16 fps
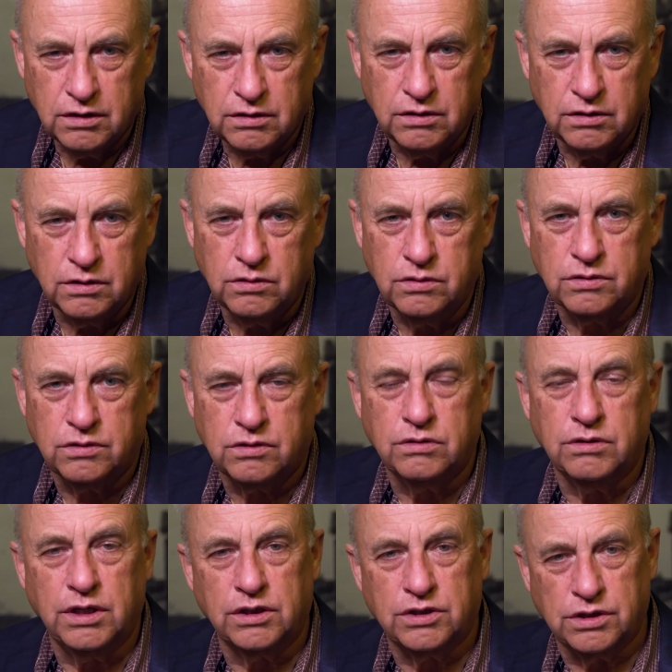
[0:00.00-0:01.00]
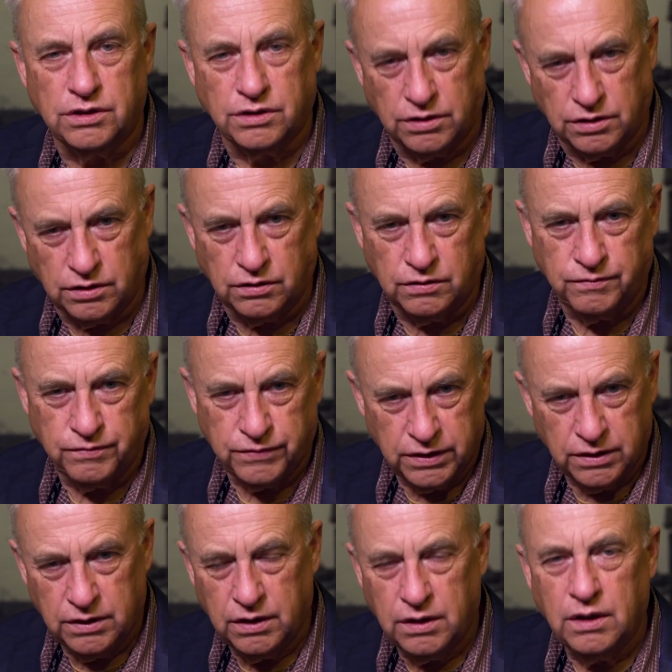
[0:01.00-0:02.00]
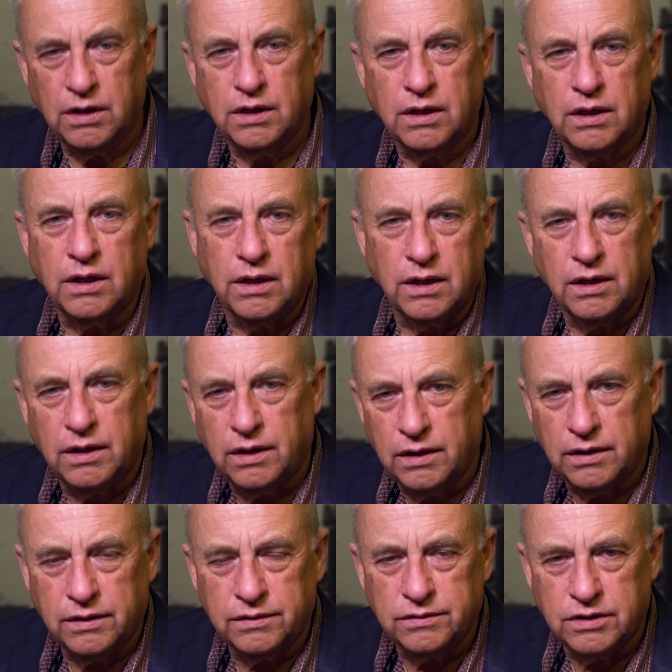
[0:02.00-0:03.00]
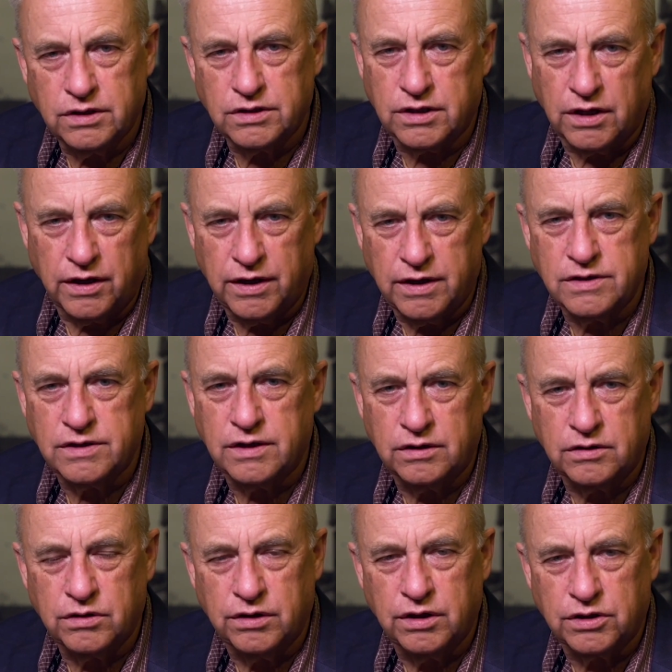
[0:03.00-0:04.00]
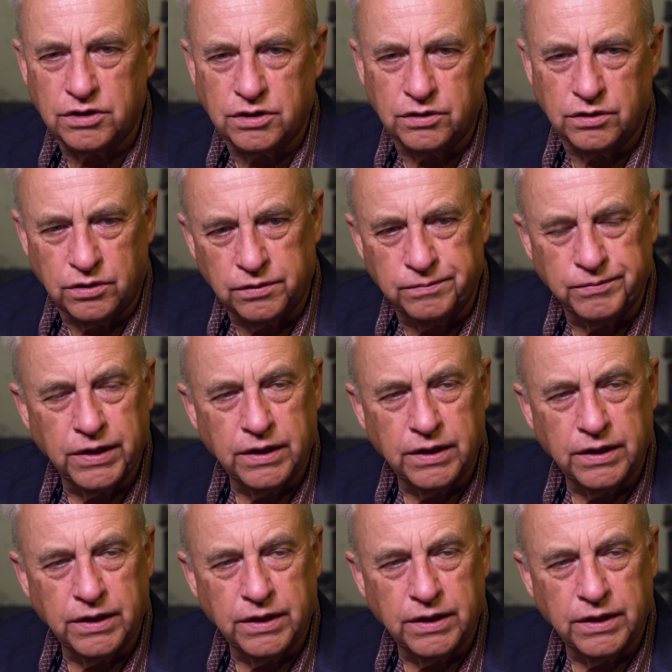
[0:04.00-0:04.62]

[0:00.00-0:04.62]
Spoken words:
use traditional designs and traditional